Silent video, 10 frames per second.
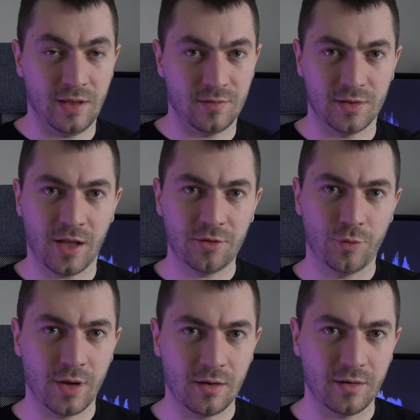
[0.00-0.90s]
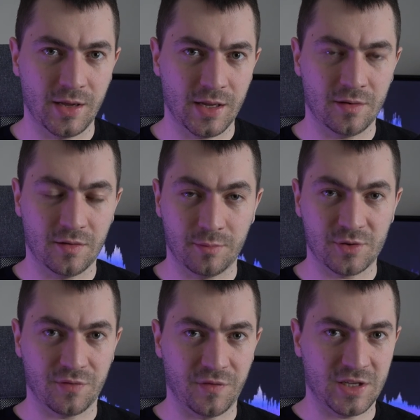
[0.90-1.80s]
even Unreal in
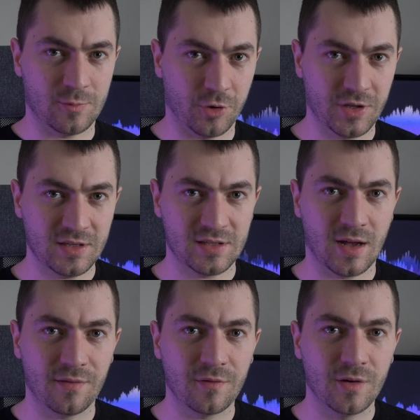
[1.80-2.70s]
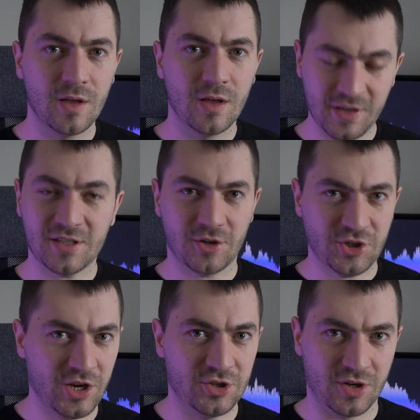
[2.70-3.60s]
terms of exporting stuff, things are
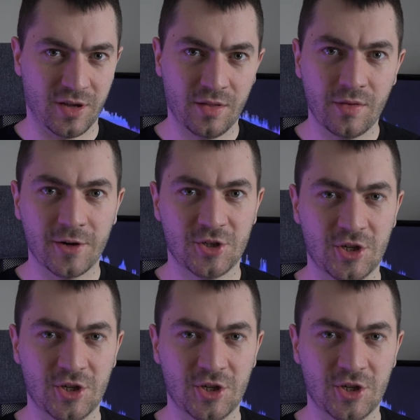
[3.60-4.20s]
changing and they're